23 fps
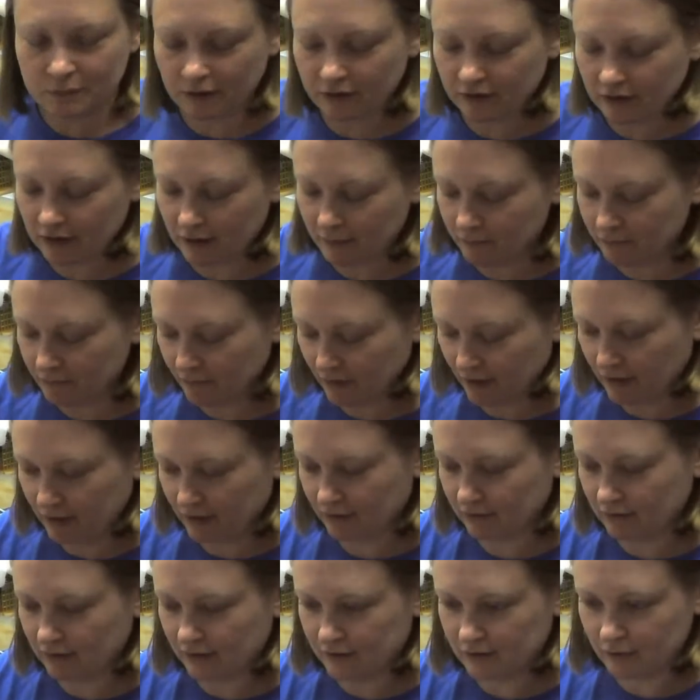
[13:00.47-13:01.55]
part,
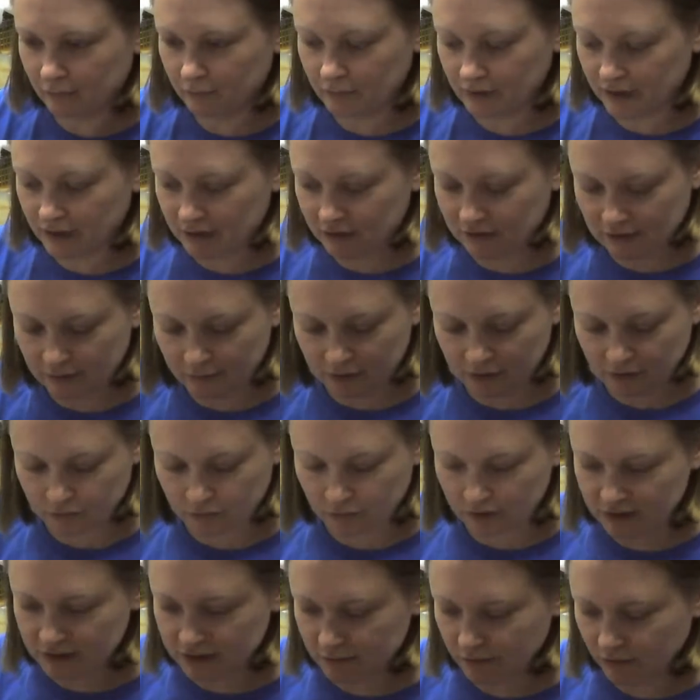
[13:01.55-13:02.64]
I end up making them in a
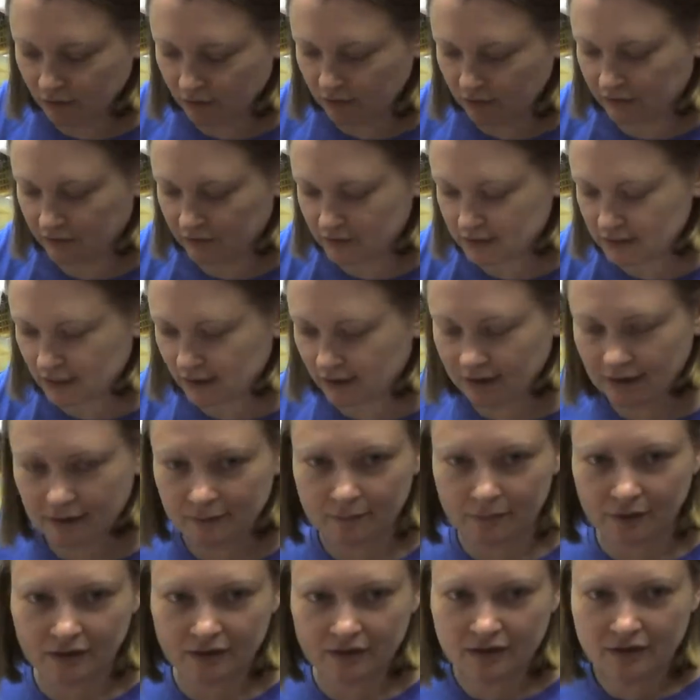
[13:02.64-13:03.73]
reasonable length of time,
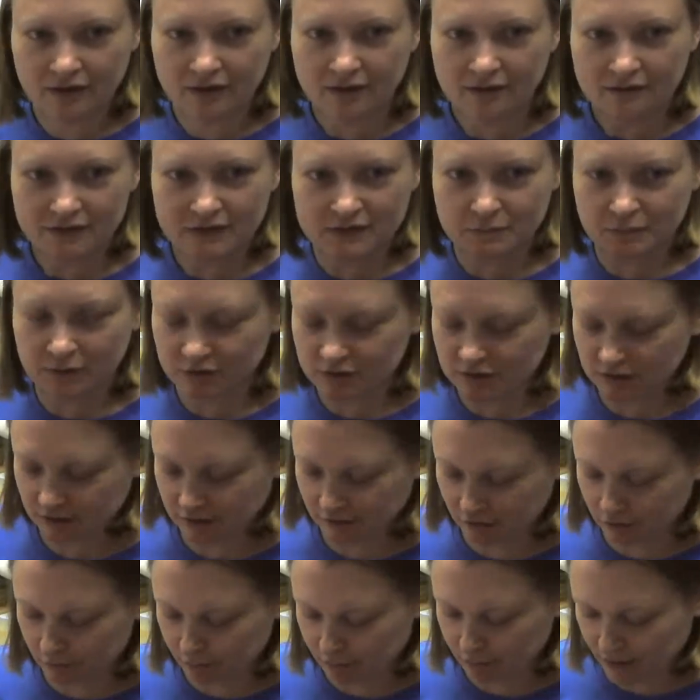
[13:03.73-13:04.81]
but this
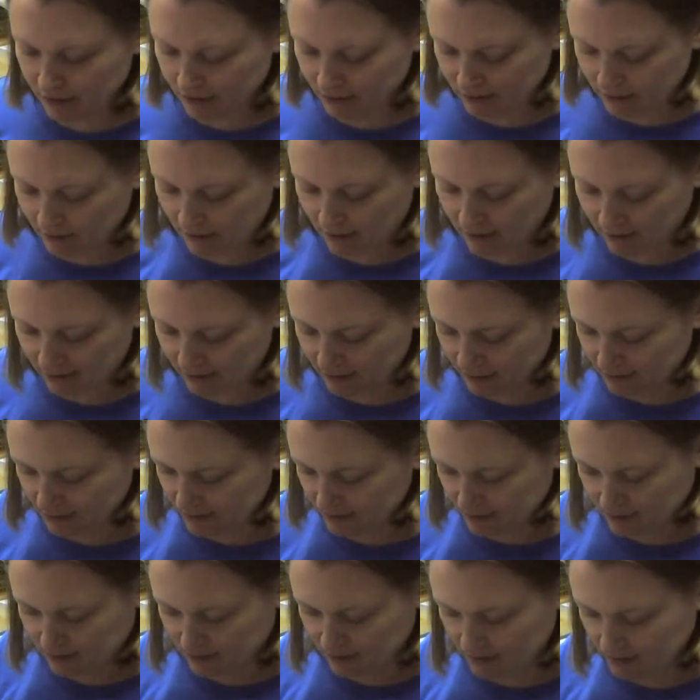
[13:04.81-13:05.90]
particular bin has
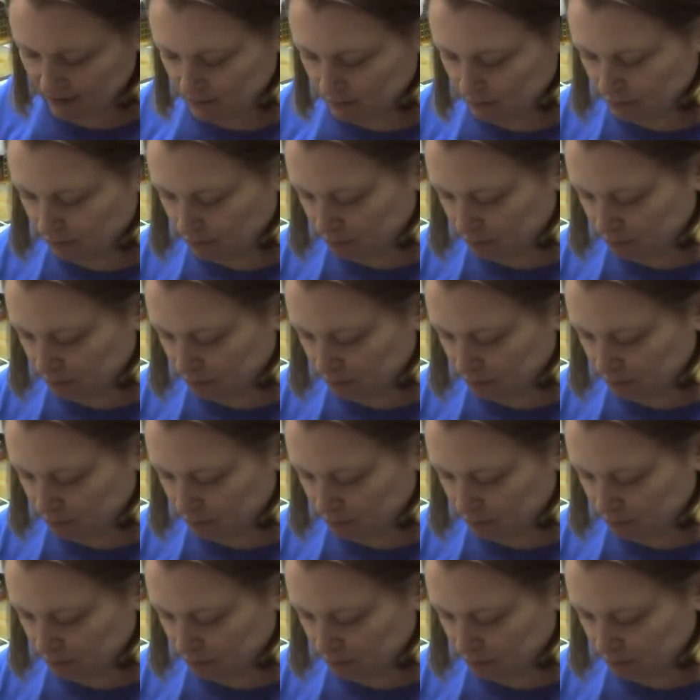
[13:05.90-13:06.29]
these